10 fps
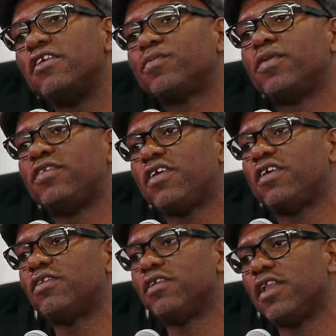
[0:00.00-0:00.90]

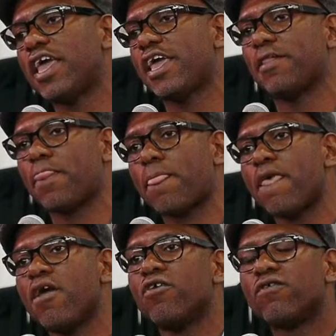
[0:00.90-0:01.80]
particular lane,
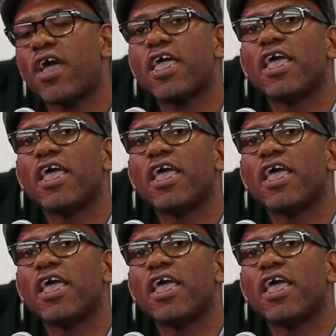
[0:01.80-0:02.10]
right?